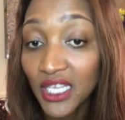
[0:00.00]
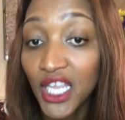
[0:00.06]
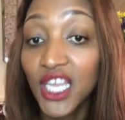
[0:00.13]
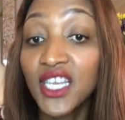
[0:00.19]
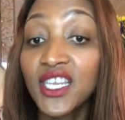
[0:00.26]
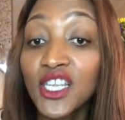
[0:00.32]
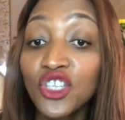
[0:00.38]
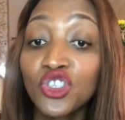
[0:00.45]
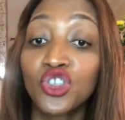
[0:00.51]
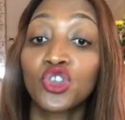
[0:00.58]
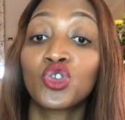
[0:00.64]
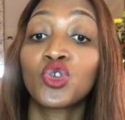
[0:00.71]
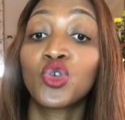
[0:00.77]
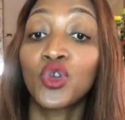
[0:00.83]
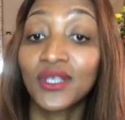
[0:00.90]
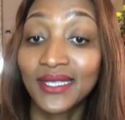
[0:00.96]
he needs to
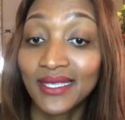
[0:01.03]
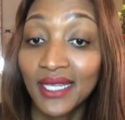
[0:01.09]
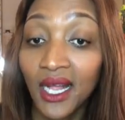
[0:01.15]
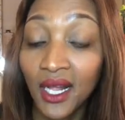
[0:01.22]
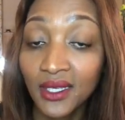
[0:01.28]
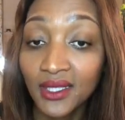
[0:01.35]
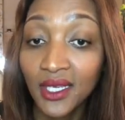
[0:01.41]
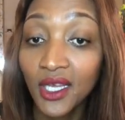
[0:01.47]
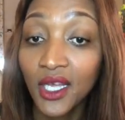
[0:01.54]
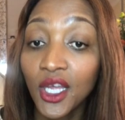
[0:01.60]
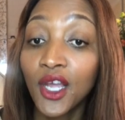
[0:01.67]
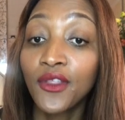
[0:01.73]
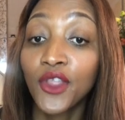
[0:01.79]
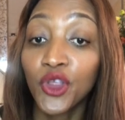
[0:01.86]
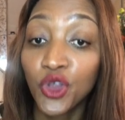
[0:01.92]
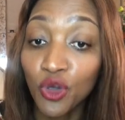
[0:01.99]
consult
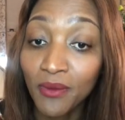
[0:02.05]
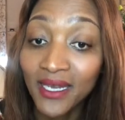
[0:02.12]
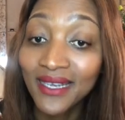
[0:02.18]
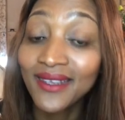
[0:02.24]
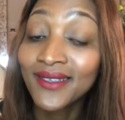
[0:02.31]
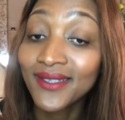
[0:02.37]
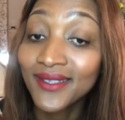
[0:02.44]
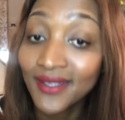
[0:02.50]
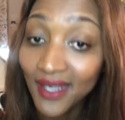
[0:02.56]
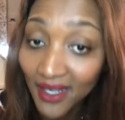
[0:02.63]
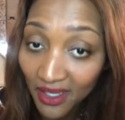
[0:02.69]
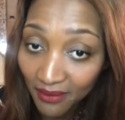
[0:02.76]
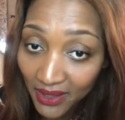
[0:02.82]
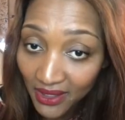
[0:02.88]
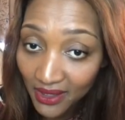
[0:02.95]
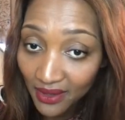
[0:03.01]
the human
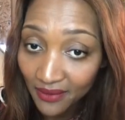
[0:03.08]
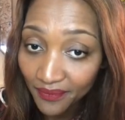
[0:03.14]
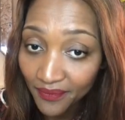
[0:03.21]
settlement.